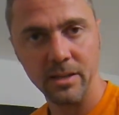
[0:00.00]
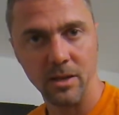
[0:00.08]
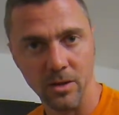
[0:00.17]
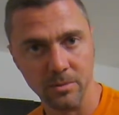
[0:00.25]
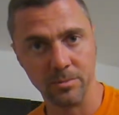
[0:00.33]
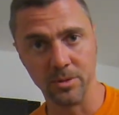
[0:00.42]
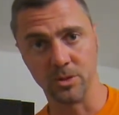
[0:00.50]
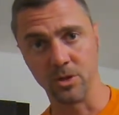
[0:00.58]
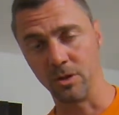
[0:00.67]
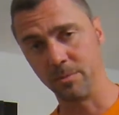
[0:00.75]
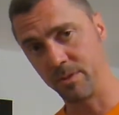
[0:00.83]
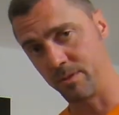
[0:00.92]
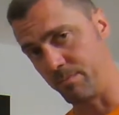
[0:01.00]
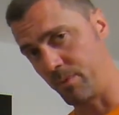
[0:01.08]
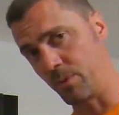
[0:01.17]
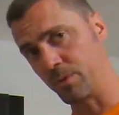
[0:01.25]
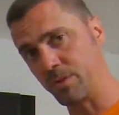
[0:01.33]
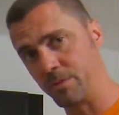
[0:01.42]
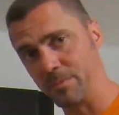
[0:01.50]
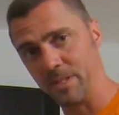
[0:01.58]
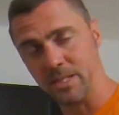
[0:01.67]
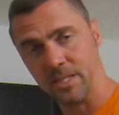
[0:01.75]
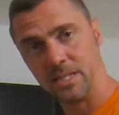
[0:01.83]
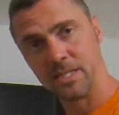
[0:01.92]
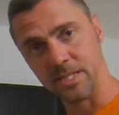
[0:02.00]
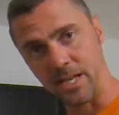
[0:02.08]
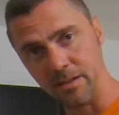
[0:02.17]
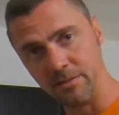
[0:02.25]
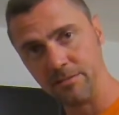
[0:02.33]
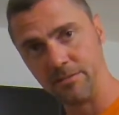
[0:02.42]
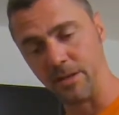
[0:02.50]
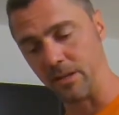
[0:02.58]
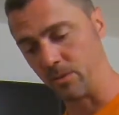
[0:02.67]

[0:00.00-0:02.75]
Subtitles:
homebrew job, it's important to be safe at